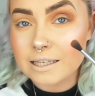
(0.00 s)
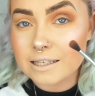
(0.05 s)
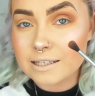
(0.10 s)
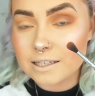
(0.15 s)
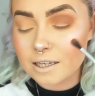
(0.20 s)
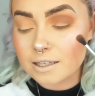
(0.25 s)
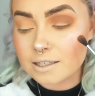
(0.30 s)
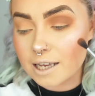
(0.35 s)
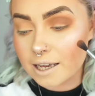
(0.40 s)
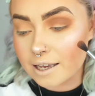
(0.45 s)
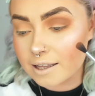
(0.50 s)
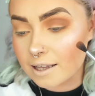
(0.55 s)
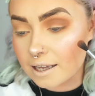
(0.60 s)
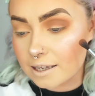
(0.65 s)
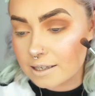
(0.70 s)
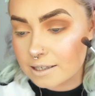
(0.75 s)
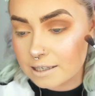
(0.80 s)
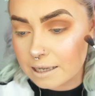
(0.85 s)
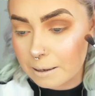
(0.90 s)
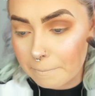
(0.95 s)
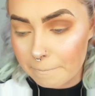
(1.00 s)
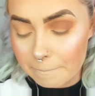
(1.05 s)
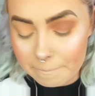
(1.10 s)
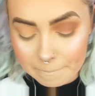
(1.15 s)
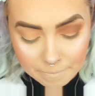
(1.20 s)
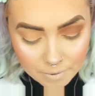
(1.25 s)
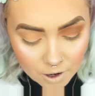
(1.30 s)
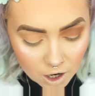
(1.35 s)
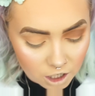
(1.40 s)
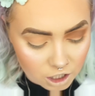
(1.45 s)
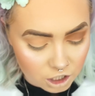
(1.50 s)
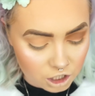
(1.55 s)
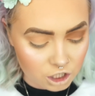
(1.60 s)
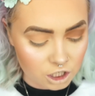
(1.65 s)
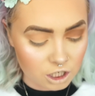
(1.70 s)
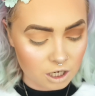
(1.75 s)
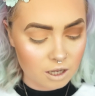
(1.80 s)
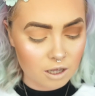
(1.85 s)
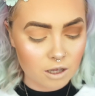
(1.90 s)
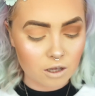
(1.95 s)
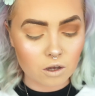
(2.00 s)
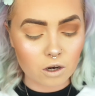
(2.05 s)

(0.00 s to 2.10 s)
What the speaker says: Still taking that same brush.